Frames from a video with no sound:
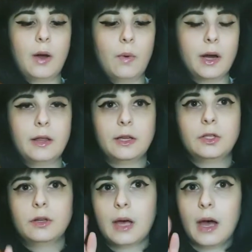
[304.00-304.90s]
wanted this
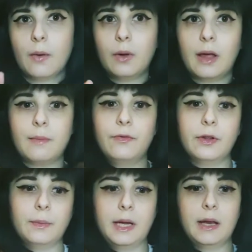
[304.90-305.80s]
so that while I'm
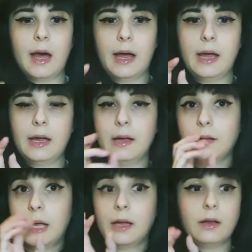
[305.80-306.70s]
filming, I
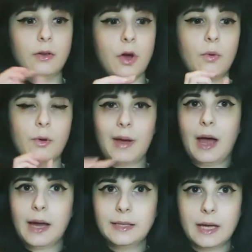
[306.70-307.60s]
like know where my
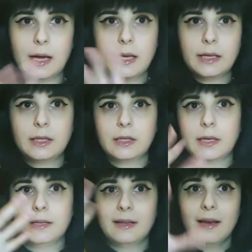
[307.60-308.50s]
eyesight is
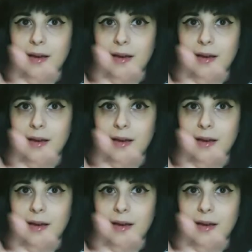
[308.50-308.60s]
because